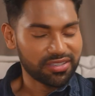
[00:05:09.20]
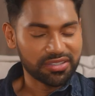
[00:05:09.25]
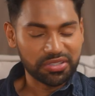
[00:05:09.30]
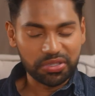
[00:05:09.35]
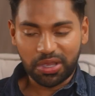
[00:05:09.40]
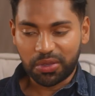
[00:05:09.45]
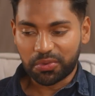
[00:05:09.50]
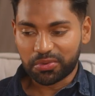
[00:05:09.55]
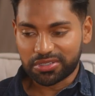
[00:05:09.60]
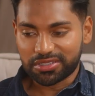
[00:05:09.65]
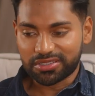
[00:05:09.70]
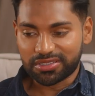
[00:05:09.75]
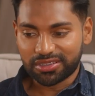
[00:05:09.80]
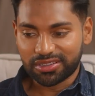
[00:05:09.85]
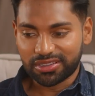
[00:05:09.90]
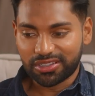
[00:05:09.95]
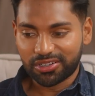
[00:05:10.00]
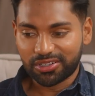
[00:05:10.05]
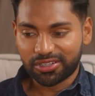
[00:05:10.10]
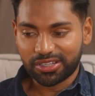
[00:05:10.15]
So I was
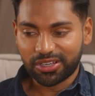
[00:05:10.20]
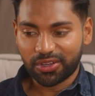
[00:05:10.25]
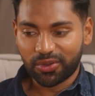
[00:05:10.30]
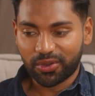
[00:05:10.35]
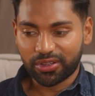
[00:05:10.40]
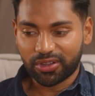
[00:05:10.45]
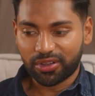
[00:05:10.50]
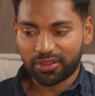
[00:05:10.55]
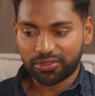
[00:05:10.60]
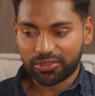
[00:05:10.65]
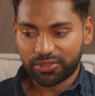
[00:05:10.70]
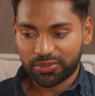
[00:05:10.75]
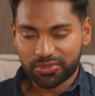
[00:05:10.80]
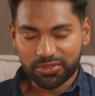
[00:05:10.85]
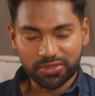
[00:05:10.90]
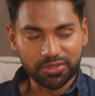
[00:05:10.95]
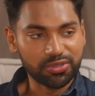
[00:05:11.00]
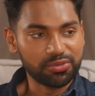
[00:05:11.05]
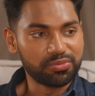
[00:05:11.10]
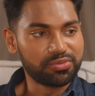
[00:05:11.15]
literally going on
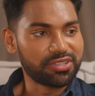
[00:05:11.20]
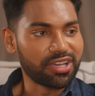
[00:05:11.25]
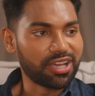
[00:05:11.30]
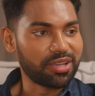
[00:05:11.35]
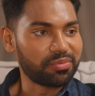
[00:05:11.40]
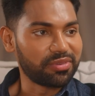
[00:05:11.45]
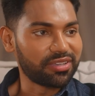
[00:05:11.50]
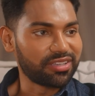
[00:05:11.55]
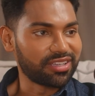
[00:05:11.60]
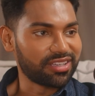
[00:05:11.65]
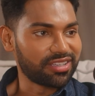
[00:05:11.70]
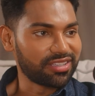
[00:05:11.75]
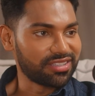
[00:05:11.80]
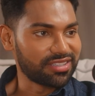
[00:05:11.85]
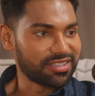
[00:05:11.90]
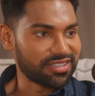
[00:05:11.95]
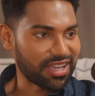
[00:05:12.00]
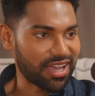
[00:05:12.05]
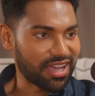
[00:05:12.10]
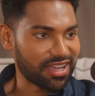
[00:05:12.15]
YouTube, typing in
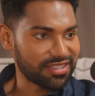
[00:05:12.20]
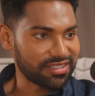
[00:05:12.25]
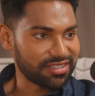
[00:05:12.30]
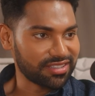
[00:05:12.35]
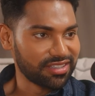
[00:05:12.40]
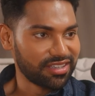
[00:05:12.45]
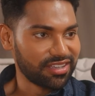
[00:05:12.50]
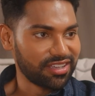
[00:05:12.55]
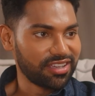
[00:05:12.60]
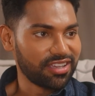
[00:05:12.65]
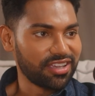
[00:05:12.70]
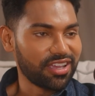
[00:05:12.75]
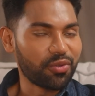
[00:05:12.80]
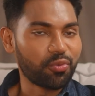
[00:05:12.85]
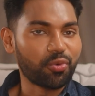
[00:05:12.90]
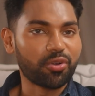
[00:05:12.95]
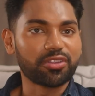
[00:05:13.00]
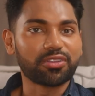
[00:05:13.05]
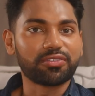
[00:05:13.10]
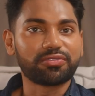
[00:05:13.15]
SaaS.
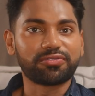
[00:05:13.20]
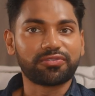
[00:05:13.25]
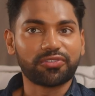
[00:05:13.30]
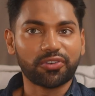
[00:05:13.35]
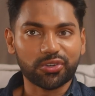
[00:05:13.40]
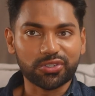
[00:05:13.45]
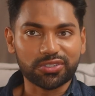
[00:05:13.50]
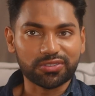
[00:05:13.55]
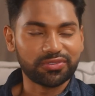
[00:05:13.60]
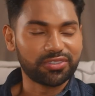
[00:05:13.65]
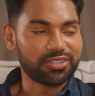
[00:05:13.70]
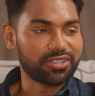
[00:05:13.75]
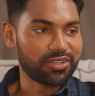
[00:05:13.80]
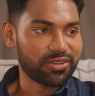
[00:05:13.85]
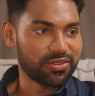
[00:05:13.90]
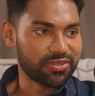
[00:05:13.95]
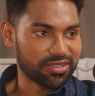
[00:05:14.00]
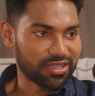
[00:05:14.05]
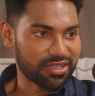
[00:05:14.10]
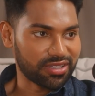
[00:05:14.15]
And one of the first
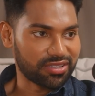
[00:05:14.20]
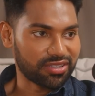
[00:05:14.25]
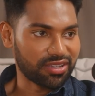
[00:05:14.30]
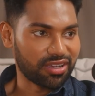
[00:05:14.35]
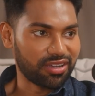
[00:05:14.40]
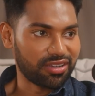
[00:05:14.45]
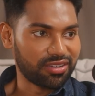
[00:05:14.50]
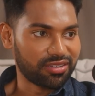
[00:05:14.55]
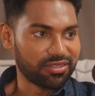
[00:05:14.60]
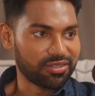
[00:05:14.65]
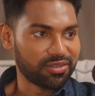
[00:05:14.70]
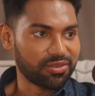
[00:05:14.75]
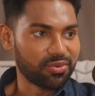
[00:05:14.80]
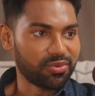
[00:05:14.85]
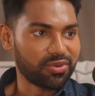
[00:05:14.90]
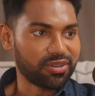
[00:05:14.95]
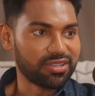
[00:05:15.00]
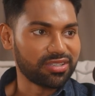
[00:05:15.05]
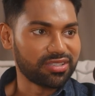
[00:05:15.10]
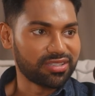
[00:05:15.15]
videos I saw
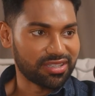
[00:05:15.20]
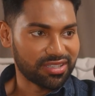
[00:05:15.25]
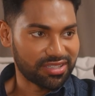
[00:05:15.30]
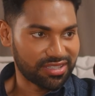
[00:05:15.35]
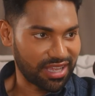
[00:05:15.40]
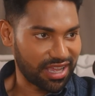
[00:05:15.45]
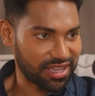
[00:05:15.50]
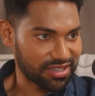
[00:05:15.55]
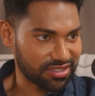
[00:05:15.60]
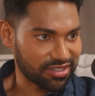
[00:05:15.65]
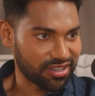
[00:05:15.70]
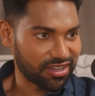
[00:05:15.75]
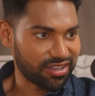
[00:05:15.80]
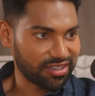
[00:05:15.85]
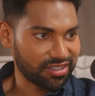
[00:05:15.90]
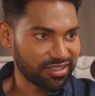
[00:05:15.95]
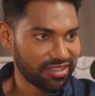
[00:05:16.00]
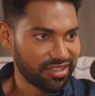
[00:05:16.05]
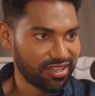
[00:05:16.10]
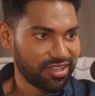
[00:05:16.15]
was SaaStock.
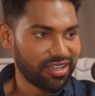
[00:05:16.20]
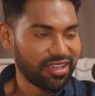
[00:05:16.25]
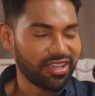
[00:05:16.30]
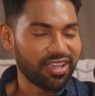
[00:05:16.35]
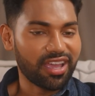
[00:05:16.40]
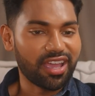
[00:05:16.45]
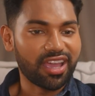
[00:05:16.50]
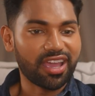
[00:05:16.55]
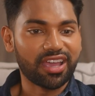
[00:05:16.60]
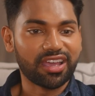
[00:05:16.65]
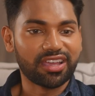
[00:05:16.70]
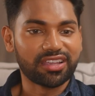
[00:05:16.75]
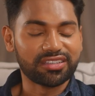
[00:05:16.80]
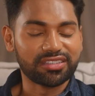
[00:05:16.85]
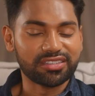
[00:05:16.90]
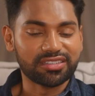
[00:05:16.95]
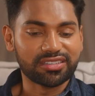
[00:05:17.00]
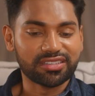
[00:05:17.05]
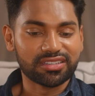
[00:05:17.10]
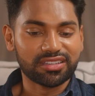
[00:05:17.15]

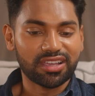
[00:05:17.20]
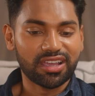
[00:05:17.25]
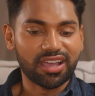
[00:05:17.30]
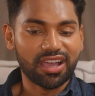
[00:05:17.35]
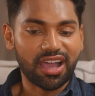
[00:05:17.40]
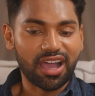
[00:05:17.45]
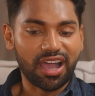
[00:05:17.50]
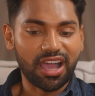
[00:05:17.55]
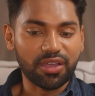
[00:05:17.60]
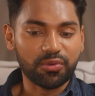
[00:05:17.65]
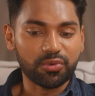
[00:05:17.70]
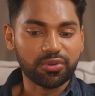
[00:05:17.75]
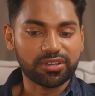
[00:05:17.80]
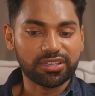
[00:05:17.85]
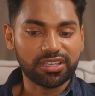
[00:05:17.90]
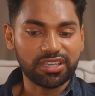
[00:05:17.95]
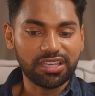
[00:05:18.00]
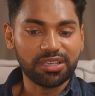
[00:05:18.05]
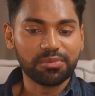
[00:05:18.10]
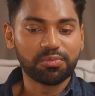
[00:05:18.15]
And I would
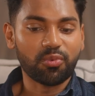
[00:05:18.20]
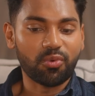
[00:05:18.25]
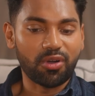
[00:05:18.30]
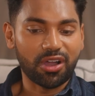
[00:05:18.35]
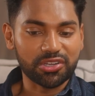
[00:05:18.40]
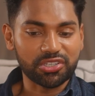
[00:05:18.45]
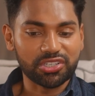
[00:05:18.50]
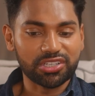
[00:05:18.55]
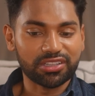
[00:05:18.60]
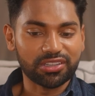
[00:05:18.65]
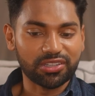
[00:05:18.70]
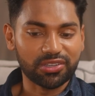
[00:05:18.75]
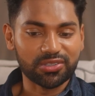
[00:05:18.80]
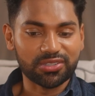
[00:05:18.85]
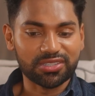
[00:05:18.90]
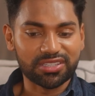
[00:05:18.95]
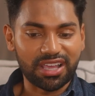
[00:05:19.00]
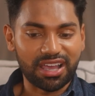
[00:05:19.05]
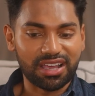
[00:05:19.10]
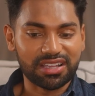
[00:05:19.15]
keep watching
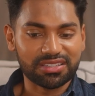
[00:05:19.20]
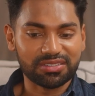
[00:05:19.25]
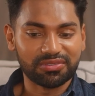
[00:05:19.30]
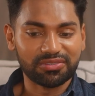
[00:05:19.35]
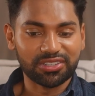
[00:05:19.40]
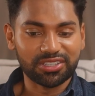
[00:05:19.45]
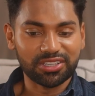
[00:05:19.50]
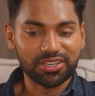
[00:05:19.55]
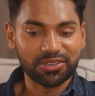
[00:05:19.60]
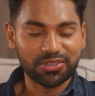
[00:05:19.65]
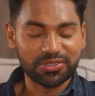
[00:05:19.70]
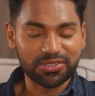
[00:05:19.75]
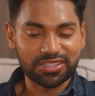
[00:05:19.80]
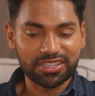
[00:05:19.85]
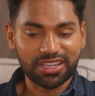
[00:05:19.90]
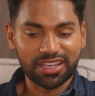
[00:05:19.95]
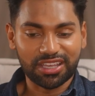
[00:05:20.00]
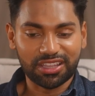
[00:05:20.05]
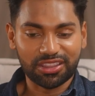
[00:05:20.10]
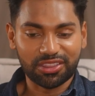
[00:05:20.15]
those SaaS videos
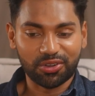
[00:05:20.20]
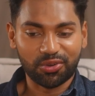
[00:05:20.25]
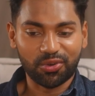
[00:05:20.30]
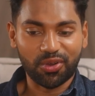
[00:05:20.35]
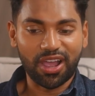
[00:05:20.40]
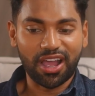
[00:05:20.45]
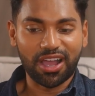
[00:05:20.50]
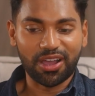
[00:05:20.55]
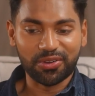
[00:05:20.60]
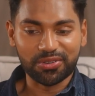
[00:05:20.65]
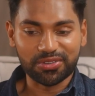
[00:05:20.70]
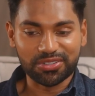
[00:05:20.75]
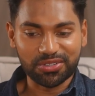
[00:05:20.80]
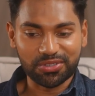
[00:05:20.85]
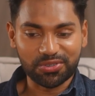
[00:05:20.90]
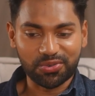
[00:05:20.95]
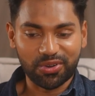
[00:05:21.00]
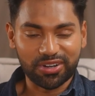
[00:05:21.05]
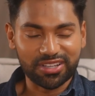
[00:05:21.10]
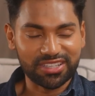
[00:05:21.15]
like throughout
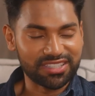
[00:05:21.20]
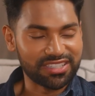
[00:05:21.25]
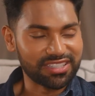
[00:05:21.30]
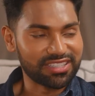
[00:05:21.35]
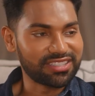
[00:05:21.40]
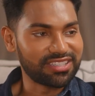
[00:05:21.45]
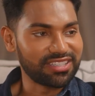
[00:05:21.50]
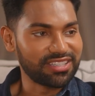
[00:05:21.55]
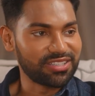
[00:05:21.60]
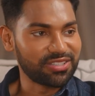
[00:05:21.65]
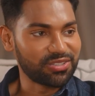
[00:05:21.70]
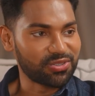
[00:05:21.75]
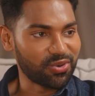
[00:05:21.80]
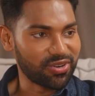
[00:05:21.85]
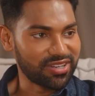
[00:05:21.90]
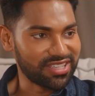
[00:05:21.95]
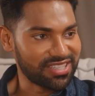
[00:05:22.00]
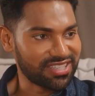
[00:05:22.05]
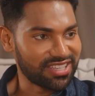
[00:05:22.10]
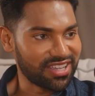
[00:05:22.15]
2016,
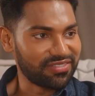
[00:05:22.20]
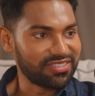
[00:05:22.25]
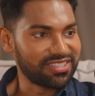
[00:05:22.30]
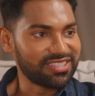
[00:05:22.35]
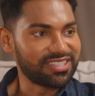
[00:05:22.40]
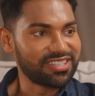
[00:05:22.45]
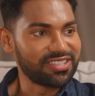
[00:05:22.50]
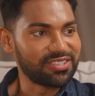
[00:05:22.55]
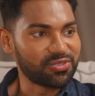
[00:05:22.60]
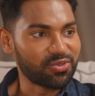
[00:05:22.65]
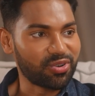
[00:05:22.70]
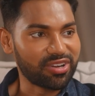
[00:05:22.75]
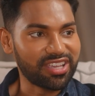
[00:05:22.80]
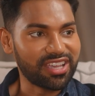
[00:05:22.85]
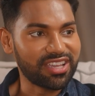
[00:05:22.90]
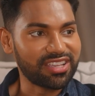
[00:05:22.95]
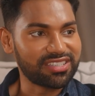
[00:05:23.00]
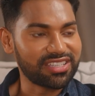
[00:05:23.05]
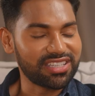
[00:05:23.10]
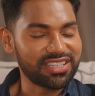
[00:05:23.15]
2017,
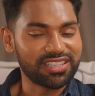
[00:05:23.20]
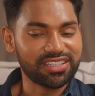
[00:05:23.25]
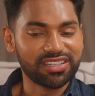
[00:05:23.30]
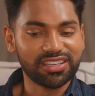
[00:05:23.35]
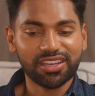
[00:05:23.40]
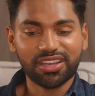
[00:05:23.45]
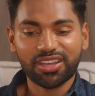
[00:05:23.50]
2018,